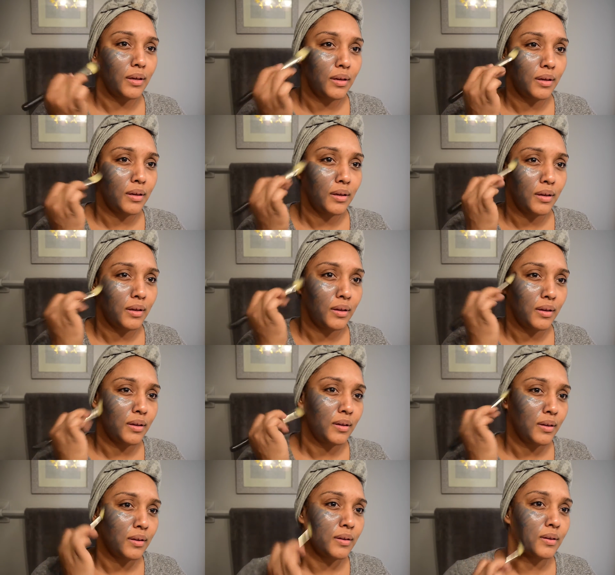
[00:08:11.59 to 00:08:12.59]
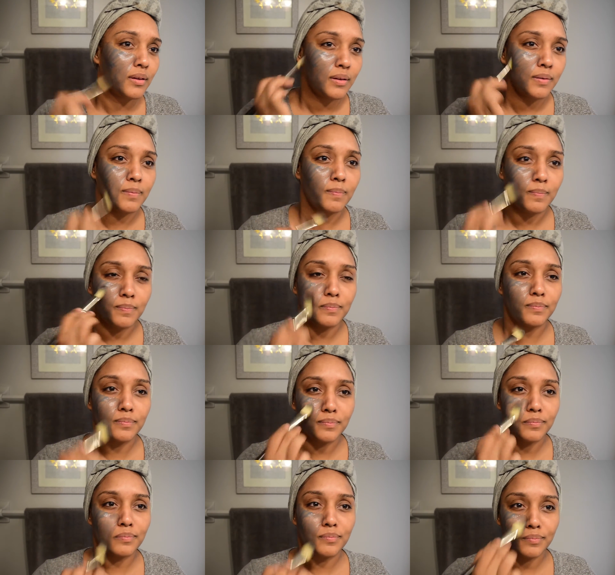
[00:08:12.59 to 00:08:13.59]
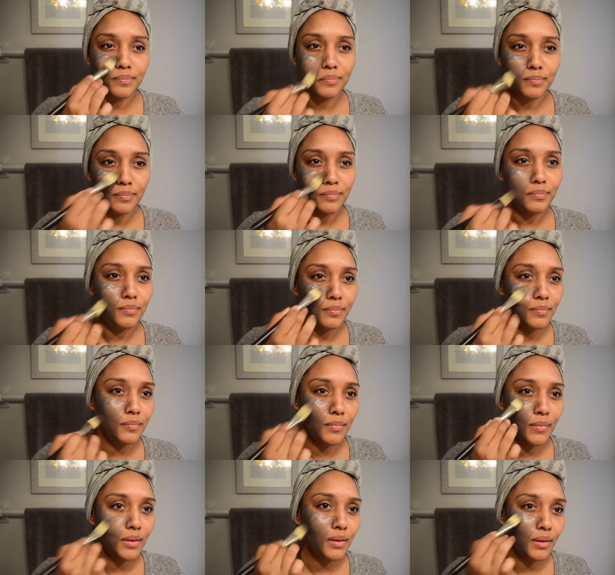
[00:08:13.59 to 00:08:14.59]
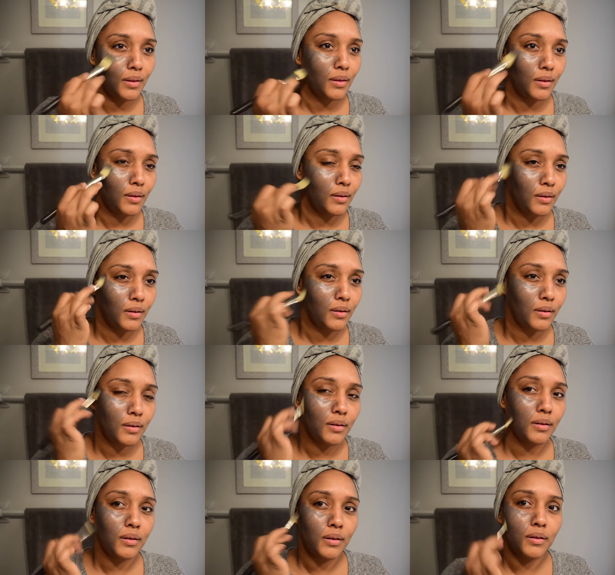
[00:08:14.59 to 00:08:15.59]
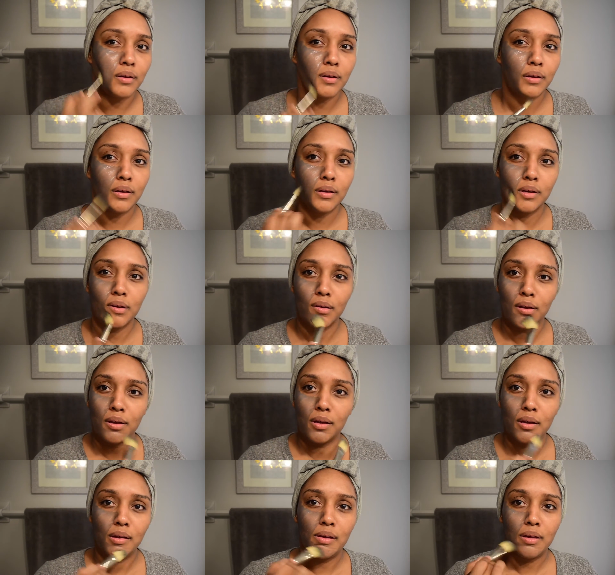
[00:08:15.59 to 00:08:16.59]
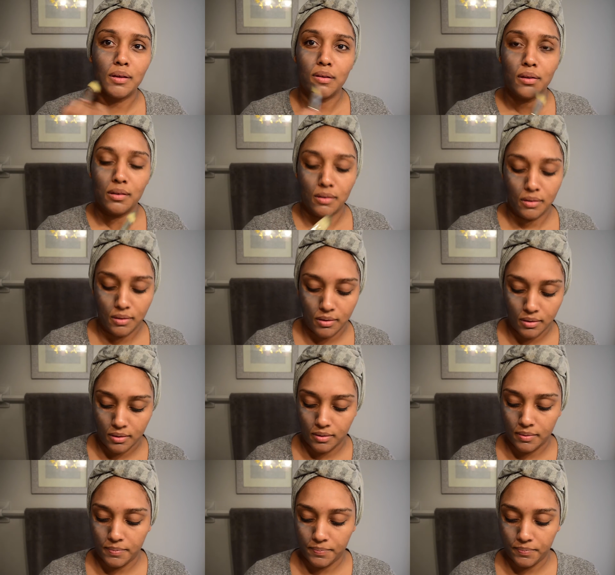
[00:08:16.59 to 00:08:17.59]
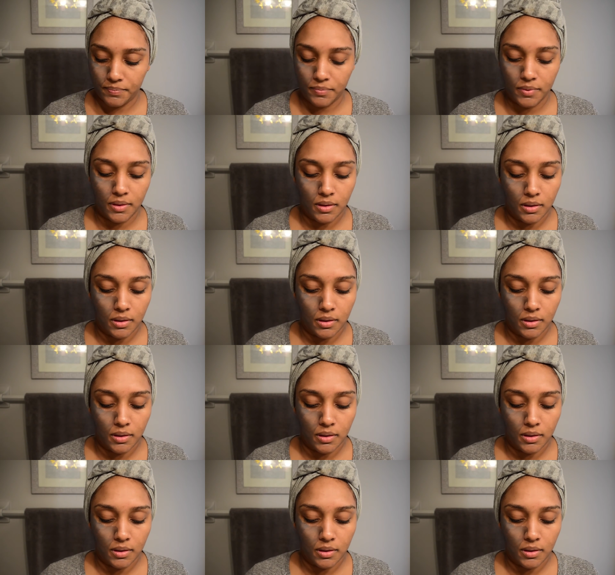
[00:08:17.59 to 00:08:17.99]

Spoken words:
Nobody speaks.